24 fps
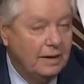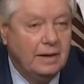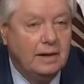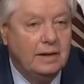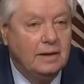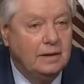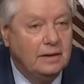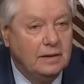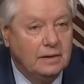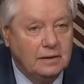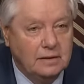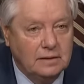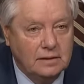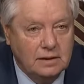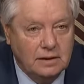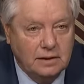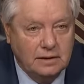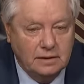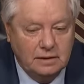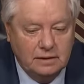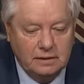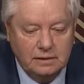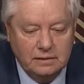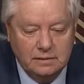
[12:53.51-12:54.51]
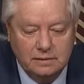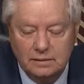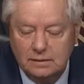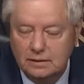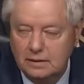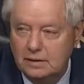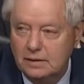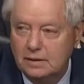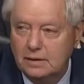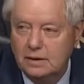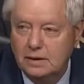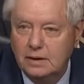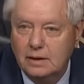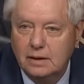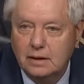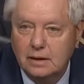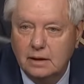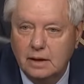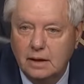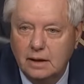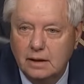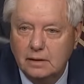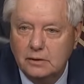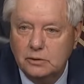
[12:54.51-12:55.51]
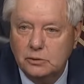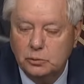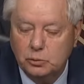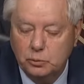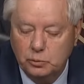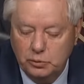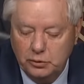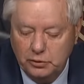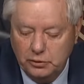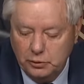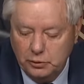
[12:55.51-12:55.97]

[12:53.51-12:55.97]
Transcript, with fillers: parents with their kids. You know, one of the